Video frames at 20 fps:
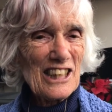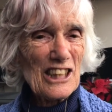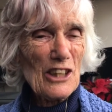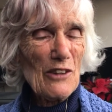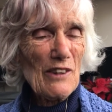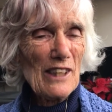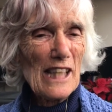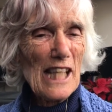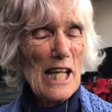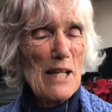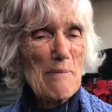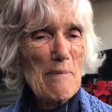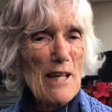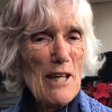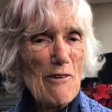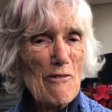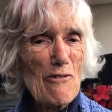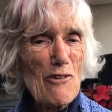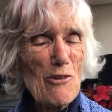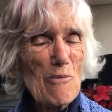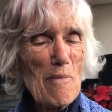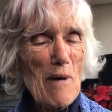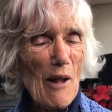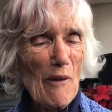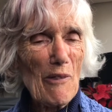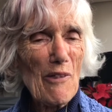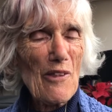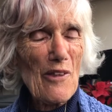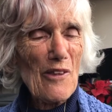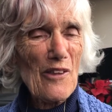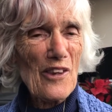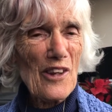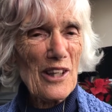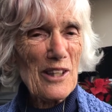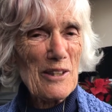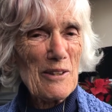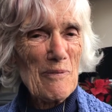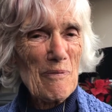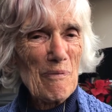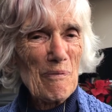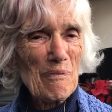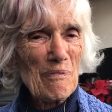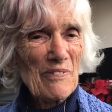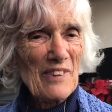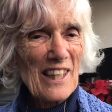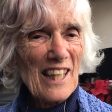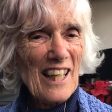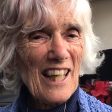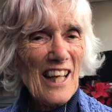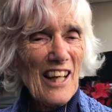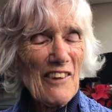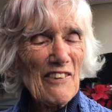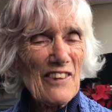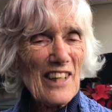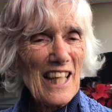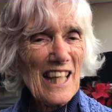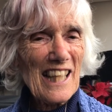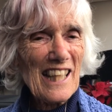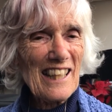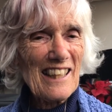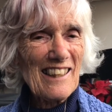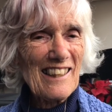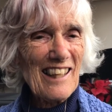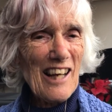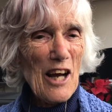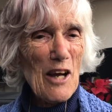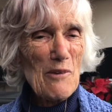So I came here for a month, and then